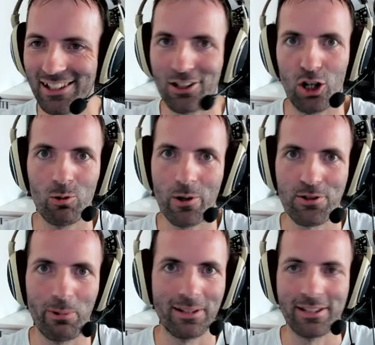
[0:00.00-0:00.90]
Car
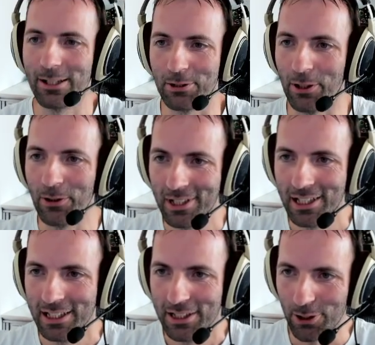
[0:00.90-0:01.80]
wash wet? I don't know.
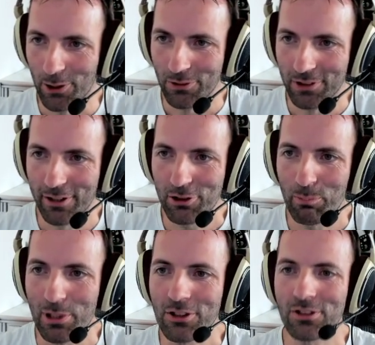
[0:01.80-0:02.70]
So there is a
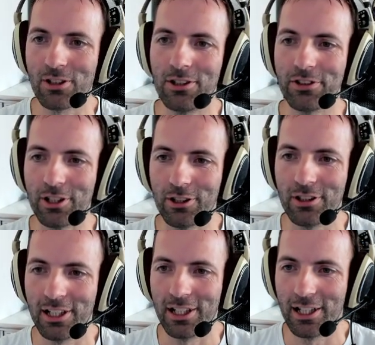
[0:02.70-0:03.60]
pinch of salt here.
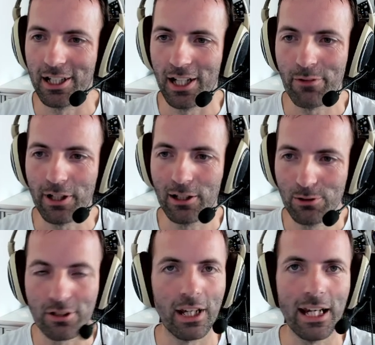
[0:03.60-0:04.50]
Uh, and I've
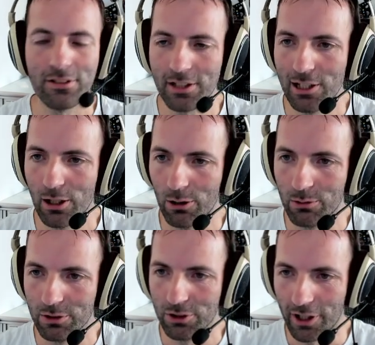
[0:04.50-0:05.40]
included an 80
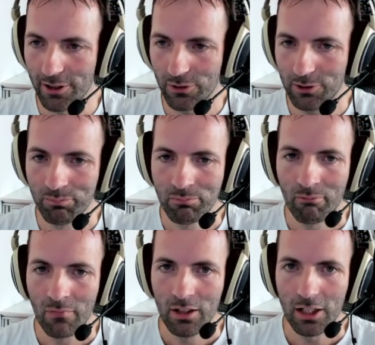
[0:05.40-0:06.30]
kilo driver.
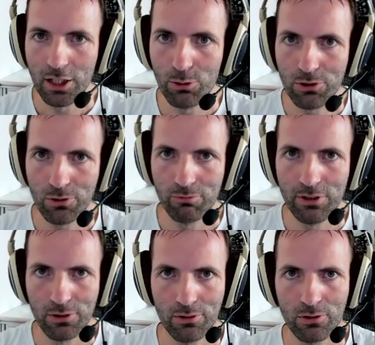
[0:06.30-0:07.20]
And then we should, we
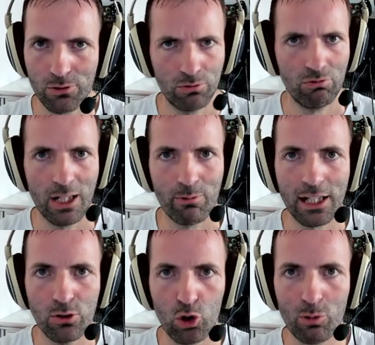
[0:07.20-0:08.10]
should, yeah, we
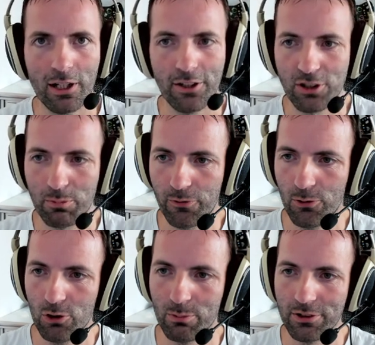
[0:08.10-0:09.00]
can normalize the
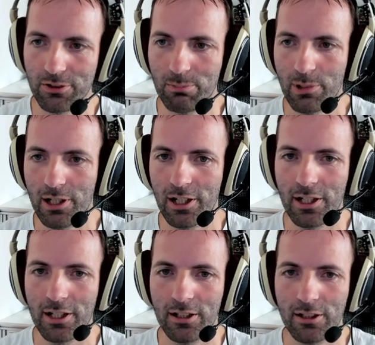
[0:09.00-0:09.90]
performance
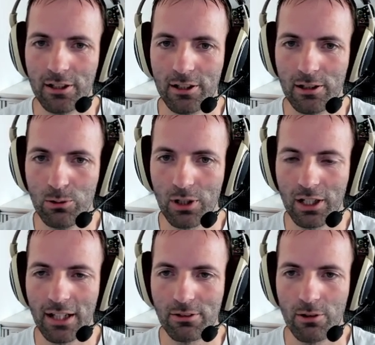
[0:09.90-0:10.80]
by uh, looking
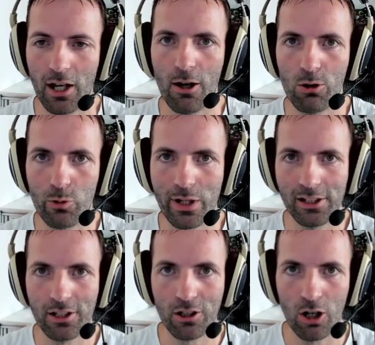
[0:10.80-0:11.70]
at how
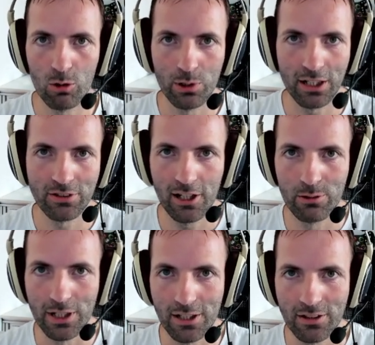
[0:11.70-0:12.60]
quickly the car would
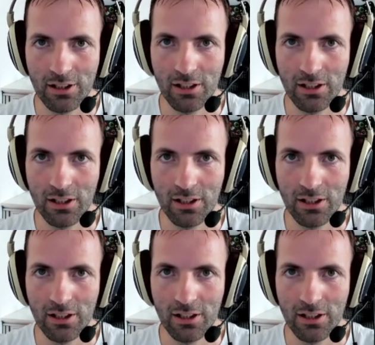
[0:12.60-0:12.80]
accelerate.